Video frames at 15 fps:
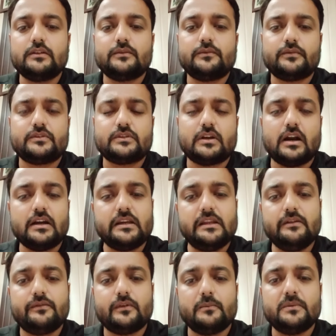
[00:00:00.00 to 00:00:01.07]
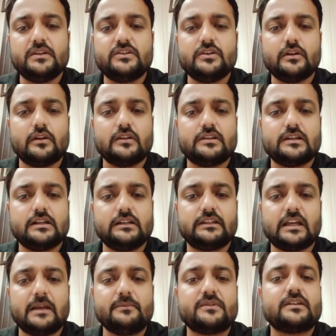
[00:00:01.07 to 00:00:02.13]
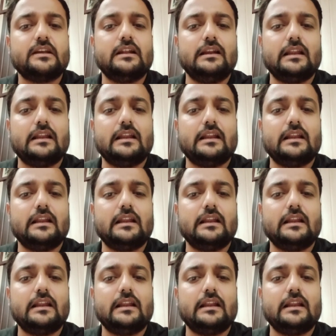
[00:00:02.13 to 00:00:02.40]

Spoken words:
starting from the geological time scale.